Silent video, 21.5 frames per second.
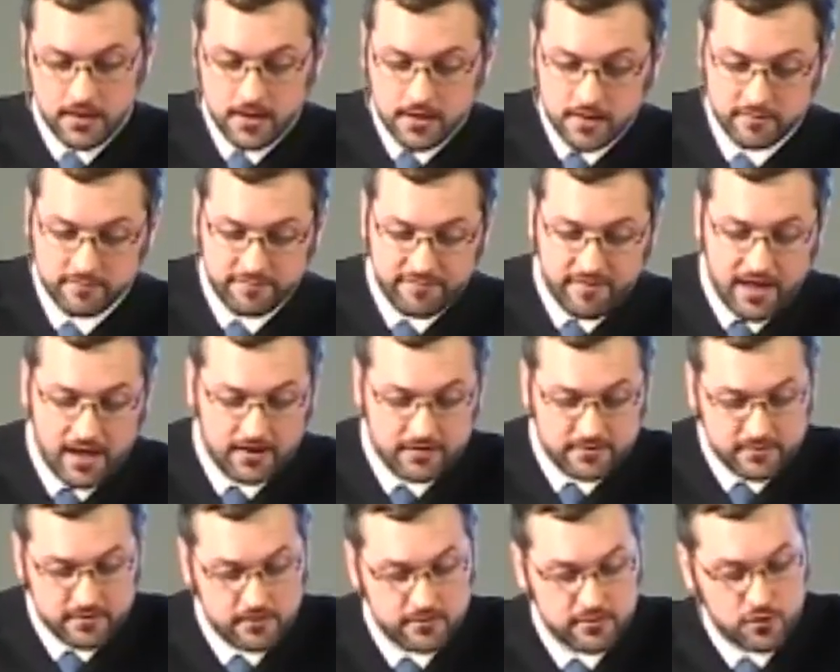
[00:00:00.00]
In
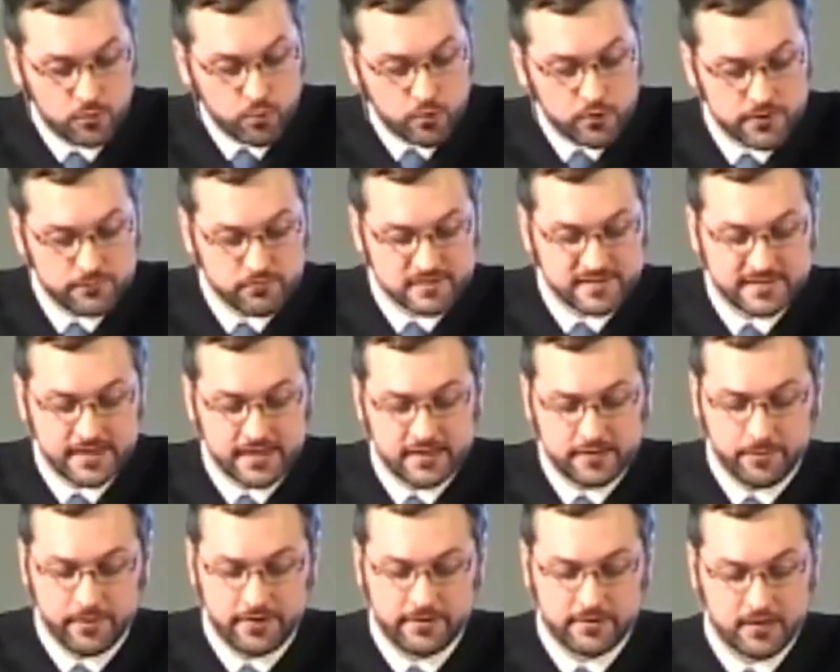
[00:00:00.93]
fact, the word
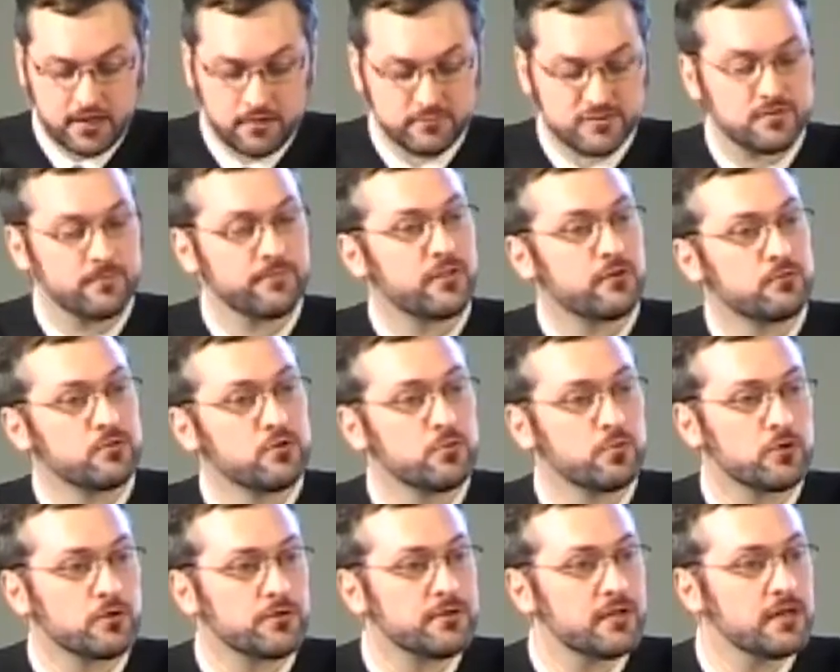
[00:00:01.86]
resentment comes from the root
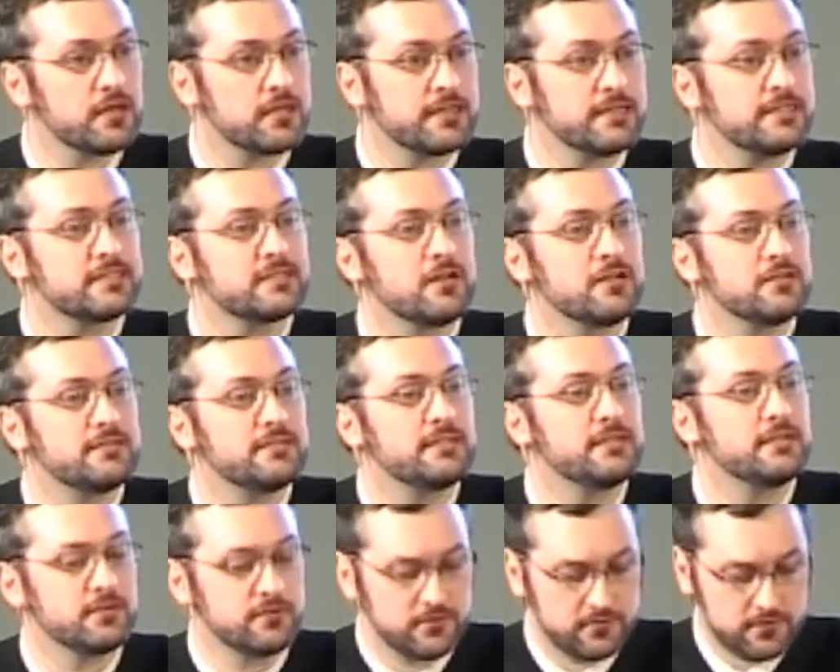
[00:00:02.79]
word
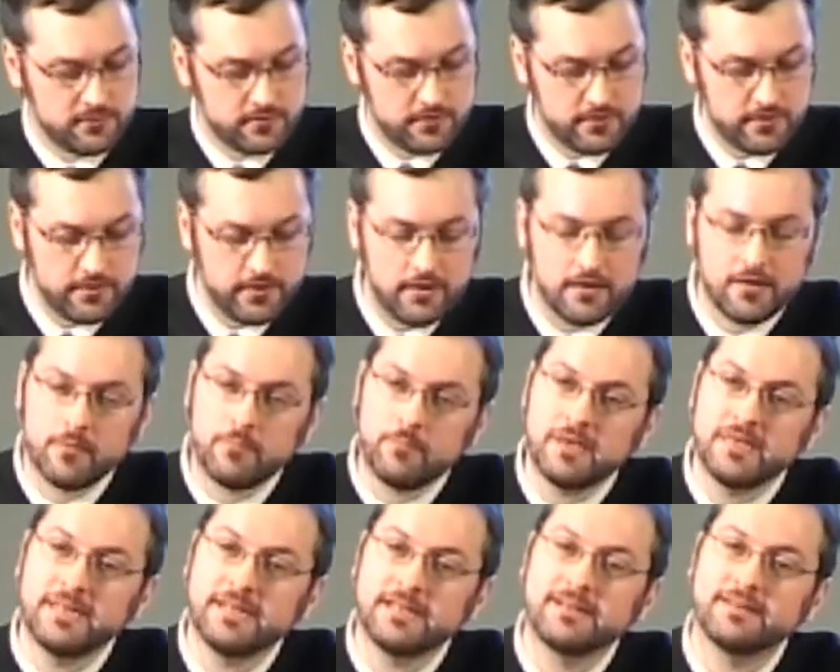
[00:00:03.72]
ressentir,
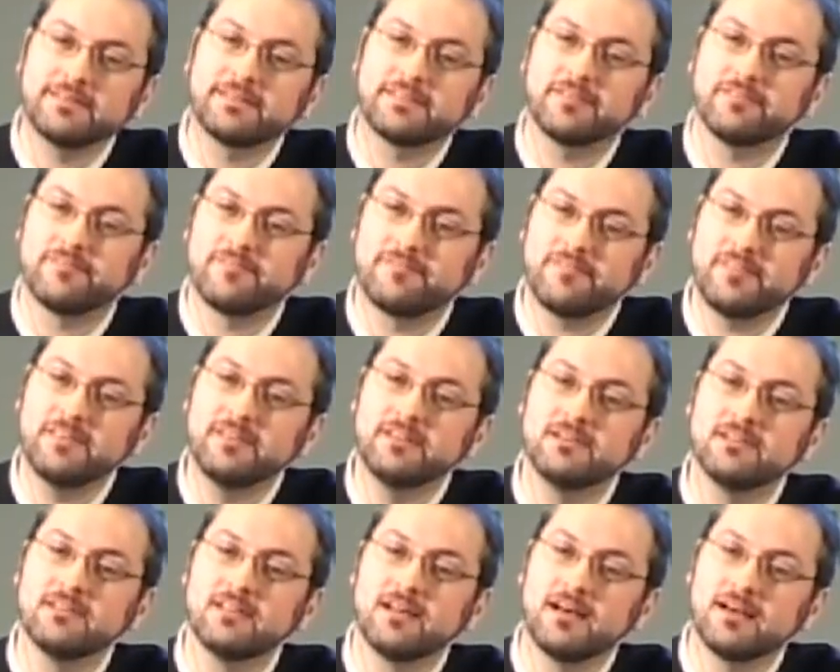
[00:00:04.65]
meaning to
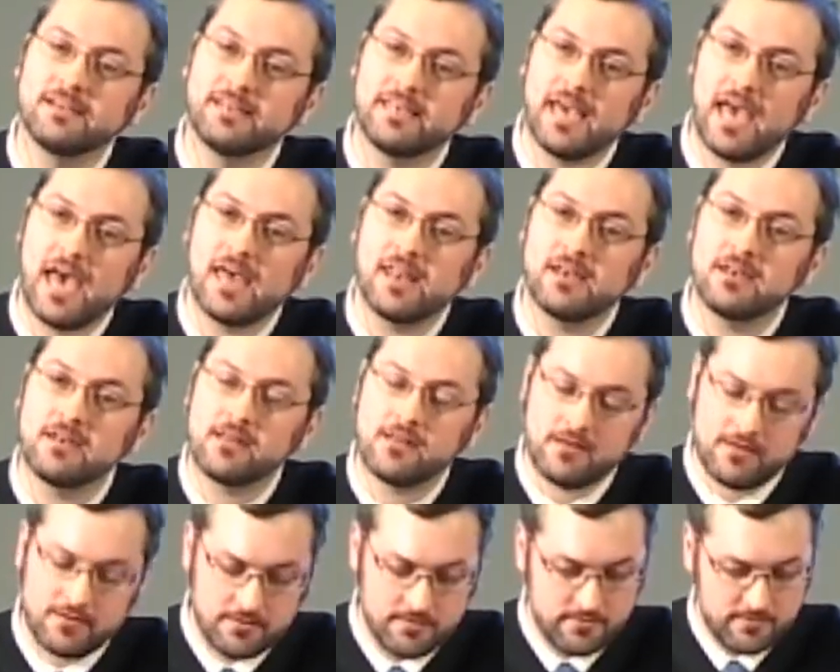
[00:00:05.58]
feel again.
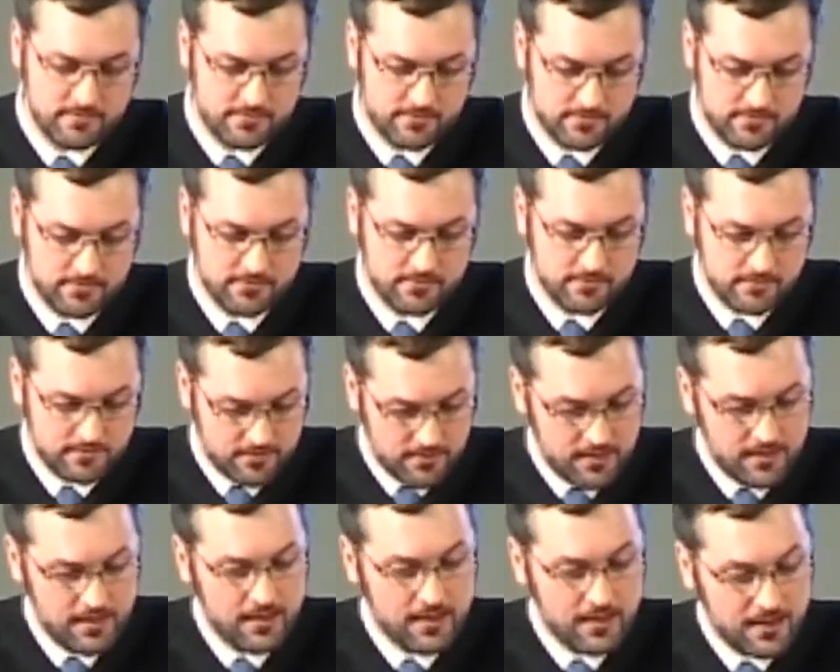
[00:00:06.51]

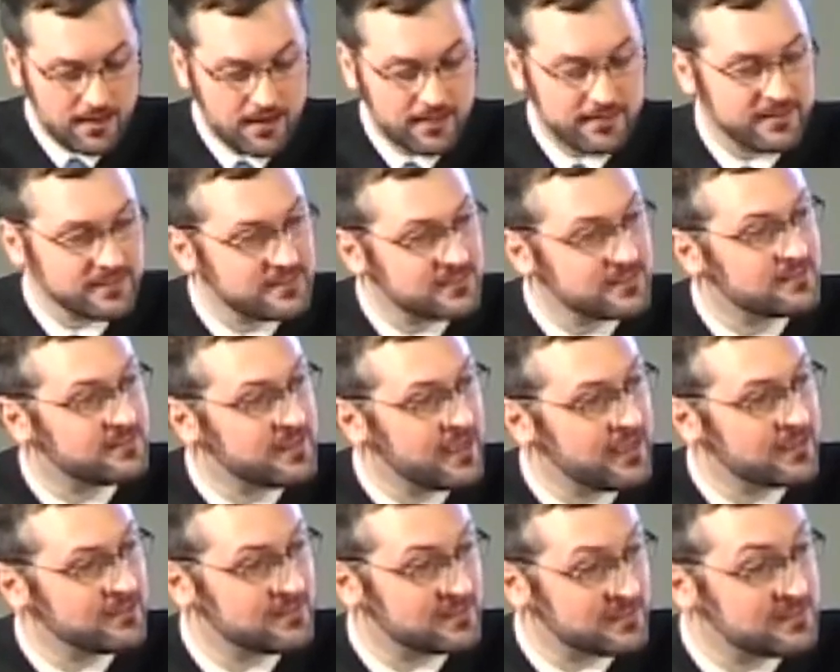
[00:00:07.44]
And this
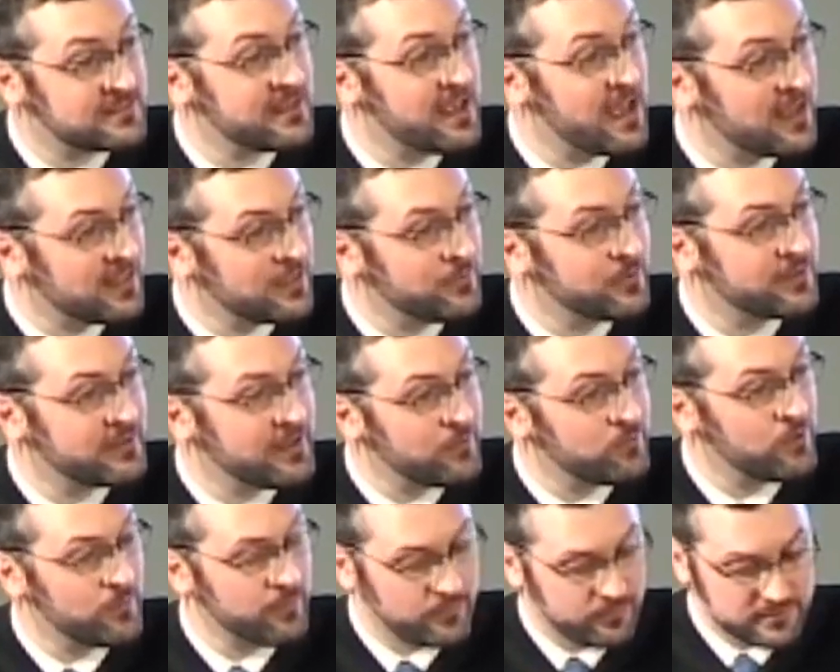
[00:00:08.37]
exact, is exactly what that
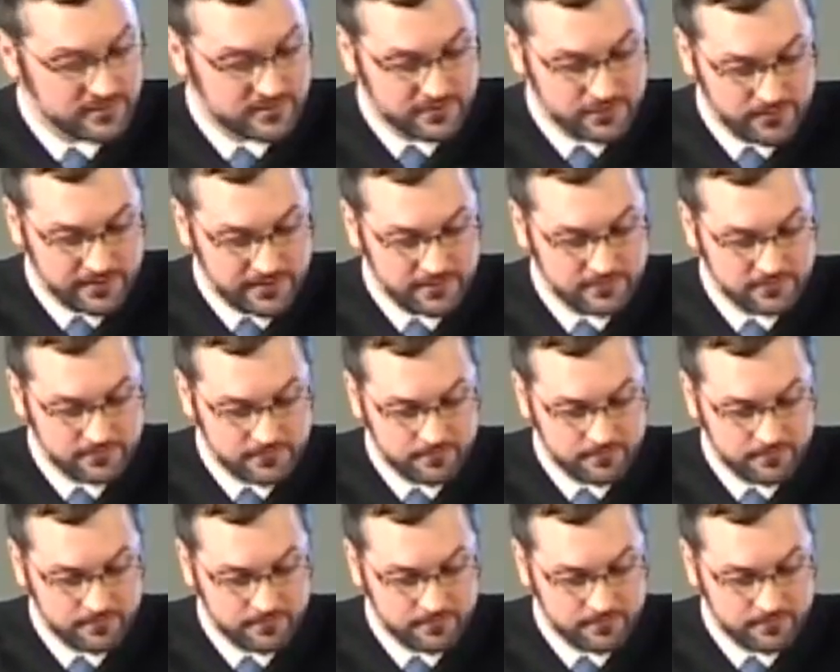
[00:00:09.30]
woman was doing.